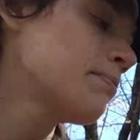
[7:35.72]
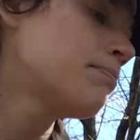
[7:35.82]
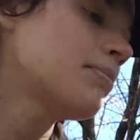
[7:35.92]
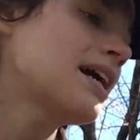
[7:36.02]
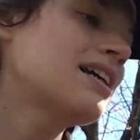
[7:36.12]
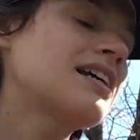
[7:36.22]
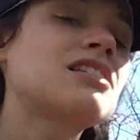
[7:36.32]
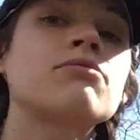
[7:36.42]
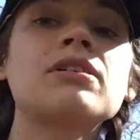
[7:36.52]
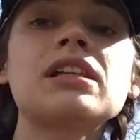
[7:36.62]
But
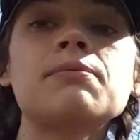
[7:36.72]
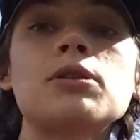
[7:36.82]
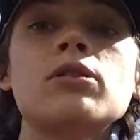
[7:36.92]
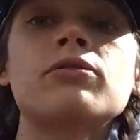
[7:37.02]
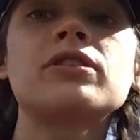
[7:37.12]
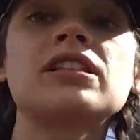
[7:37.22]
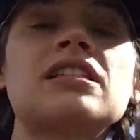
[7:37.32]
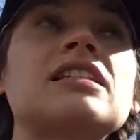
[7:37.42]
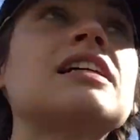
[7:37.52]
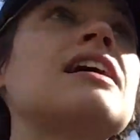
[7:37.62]
it's really beautiful to
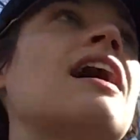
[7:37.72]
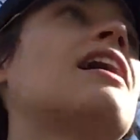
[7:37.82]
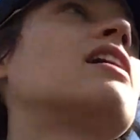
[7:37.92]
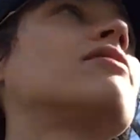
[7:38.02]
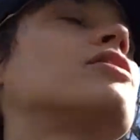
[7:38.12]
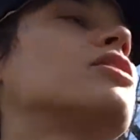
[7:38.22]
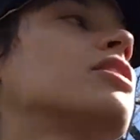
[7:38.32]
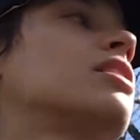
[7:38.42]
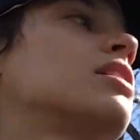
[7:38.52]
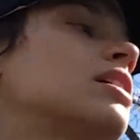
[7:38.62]
see, and if
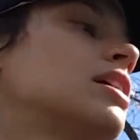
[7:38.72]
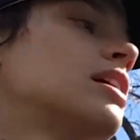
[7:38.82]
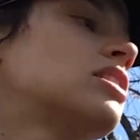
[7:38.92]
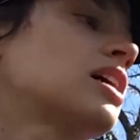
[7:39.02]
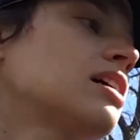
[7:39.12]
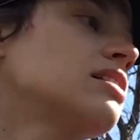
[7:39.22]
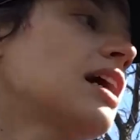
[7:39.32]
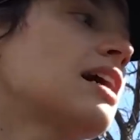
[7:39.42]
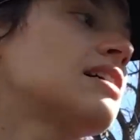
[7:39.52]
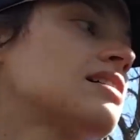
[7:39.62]
your child
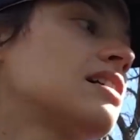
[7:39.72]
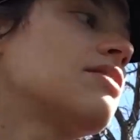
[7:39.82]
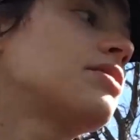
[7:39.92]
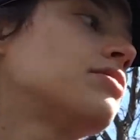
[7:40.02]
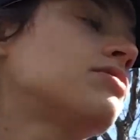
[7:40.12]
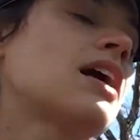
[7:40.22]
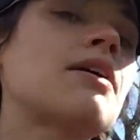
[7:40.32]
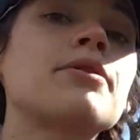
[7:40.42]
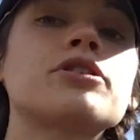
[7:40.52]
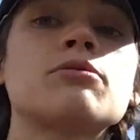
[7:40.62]
has a love of
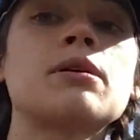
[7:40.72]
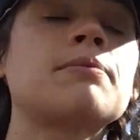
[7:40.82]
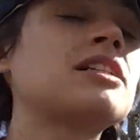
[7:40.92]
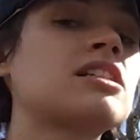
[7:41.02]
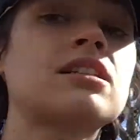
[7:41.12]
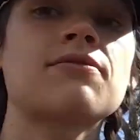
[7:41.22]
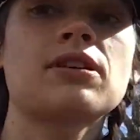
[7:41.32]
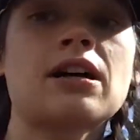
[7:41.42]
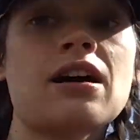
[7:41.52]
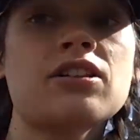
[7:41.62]
flowers or maybe just
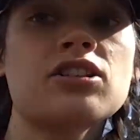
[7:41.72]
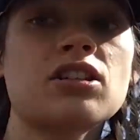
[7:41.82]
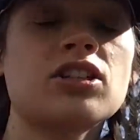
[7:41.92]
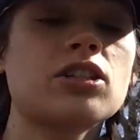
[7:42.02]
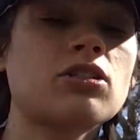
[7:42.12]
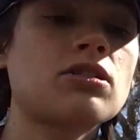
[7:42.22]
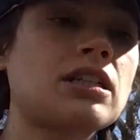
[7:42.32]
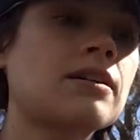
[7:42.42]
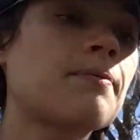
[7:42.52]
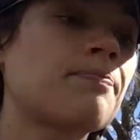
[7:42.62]
different colors than just
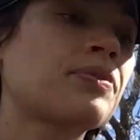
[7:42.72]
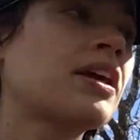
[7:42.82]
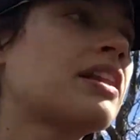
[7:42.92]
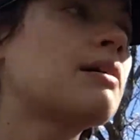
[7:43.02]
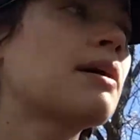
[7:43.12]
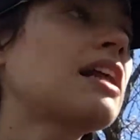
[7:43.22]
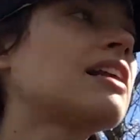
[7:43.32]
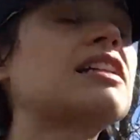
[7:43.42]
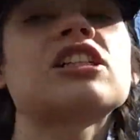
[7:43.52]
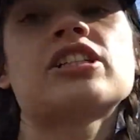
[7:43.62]
green, they might
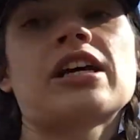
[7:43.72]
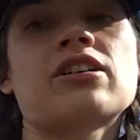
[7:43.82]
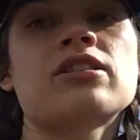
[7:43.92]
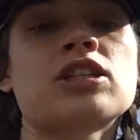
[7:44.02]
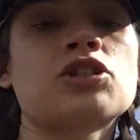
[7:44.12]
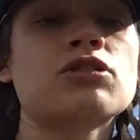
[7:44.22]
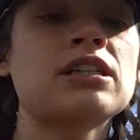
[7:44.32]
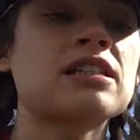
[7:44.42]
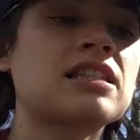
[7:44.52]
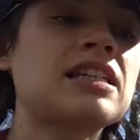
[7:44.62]
like to check on this tree
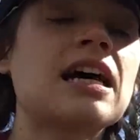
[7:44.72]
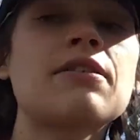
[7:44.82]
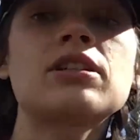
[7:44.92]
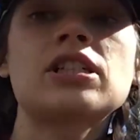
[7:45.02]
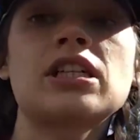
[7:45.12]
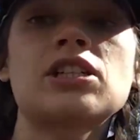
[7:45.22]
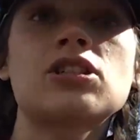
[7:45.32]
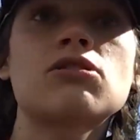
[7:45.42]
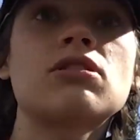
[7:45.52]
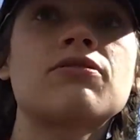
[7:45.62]
and see how it
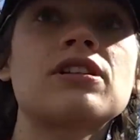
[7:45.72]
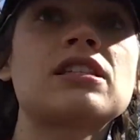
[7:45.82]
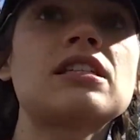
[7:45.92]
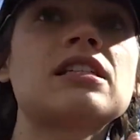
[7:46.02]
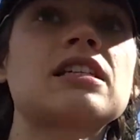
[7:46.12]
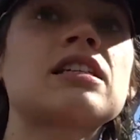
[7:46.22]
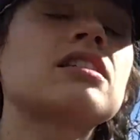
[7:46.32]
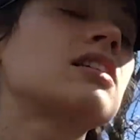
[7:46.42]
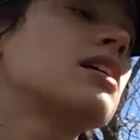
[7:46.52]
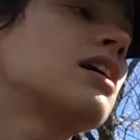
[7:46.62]
changes through different
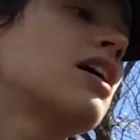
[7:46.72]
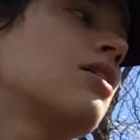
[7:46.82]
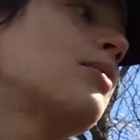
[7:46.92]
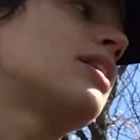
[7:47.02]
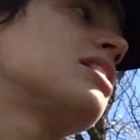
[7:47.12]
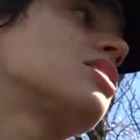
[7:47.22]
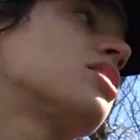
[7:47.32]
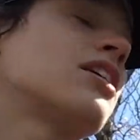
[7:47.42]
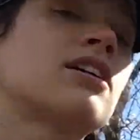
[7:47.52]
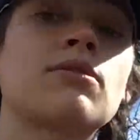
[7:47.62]
seasons, with it
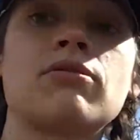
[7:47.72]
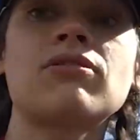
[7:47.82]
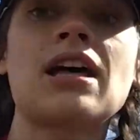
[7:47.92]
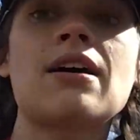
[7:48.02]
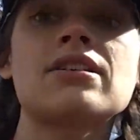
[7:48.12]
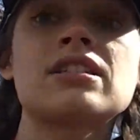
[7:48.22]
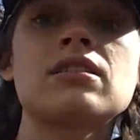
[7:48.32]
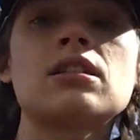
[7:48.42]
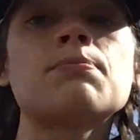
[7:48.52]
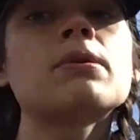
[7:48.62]
starting with flowers in
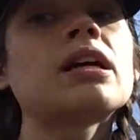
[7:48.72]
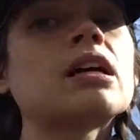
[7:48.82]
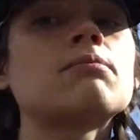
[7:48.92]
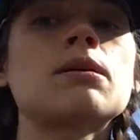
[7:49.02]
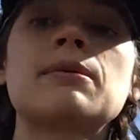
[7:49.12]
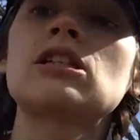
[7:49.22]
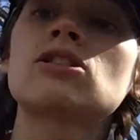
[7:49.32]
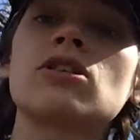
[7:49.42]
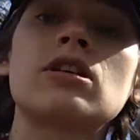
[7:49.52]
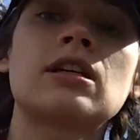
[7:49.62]
the spring and maybe
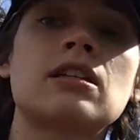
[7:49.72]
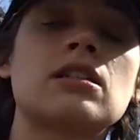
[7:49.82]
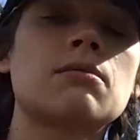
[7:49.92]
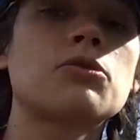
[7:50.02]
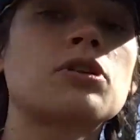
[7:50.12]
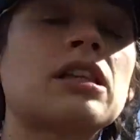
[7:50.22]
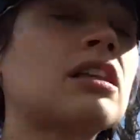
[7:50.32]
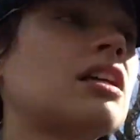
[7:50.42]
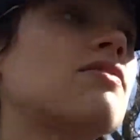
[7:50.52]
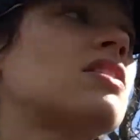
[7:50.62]
just turning into some green
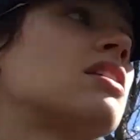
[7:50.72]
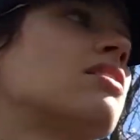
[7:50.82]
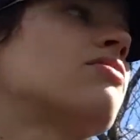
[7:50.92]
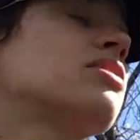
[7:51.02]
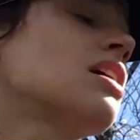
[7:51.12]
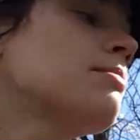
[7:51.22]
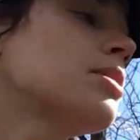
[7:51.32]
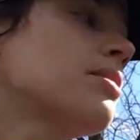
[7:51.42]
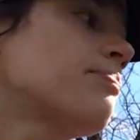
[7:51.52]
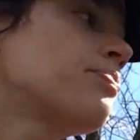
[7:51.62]
leaves in the
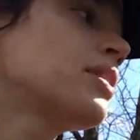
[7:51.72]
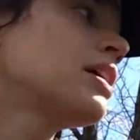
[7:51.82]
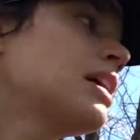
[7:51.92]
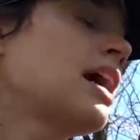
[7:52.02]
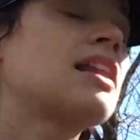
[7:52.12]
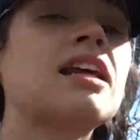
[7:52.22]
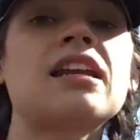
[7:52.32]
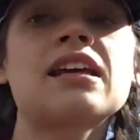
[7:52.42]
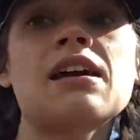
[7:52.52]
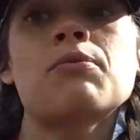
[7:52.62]
summer. And
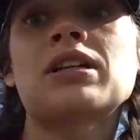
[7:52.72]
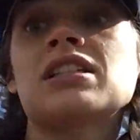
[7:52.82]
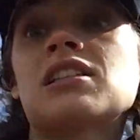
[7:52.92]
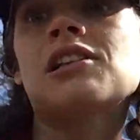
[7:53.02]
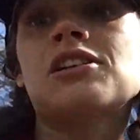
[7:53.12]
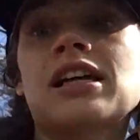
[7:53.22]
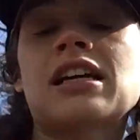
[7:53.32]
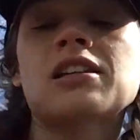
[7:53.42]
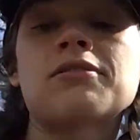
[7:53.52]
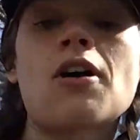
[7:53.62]
then again, what does it look
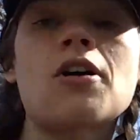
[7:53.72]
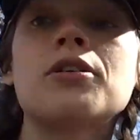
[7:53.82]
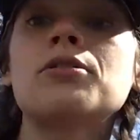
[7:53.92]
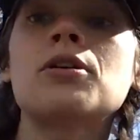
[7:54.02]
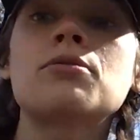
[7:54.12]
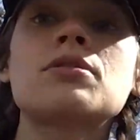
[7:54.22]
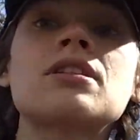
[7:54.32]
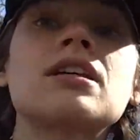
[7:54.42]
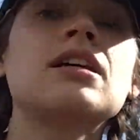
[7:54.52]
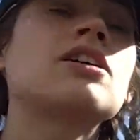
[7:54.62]
like in the fall? Who knows?
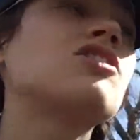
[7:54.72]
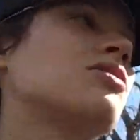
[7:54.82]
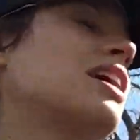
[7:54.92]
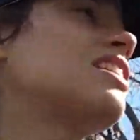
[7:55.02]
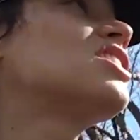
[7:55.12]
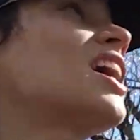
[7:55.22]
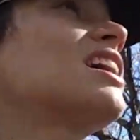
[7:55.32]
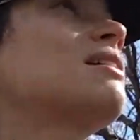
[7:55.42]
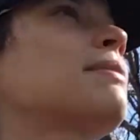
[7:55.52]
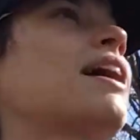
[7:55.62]
So again,
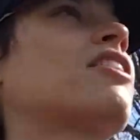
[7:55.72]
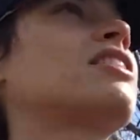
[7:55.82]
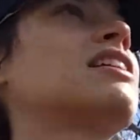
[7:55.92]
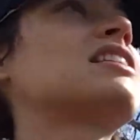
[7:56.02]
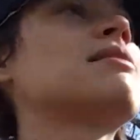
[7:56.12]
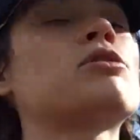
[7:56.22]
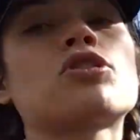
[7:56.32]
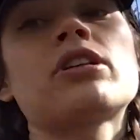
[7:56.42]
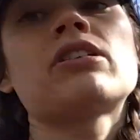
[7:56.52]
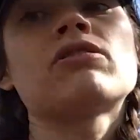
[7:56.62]
checking back on that same
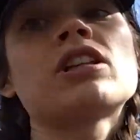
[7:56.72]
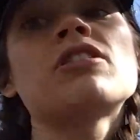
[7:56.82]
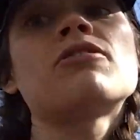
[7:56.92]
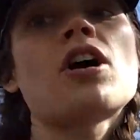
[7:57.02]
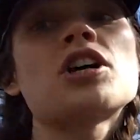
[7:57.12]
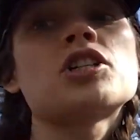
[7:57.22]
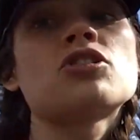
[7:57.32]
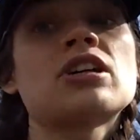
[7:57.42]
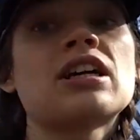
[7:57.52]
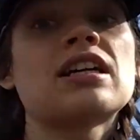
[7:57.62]
tree and really
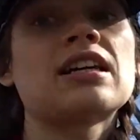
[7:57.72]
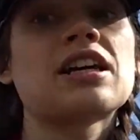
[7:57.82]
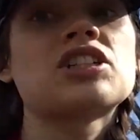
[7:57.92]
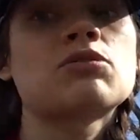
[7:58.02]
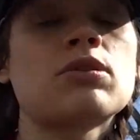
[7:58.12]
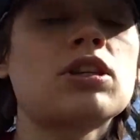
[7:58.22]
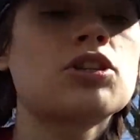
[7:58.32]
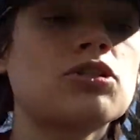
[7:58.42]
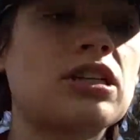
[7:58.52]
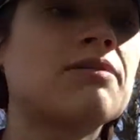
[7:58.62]
fostering a connection with the
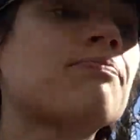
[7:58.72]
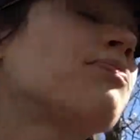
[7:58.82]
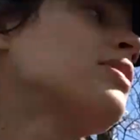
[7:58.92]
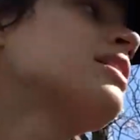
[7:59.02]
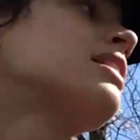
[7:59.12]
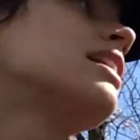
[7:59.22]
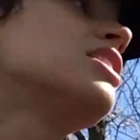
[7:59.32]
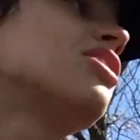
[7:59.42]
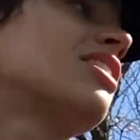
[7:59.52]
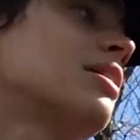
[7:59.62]
tree
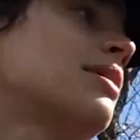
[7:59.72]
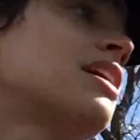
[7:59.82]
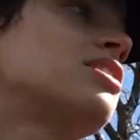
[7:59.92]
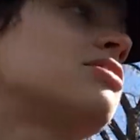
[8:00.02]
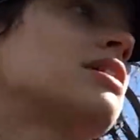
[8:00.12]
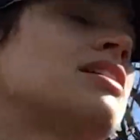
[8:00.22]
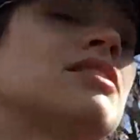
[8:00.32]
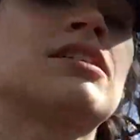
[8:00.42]
is a great way to do it.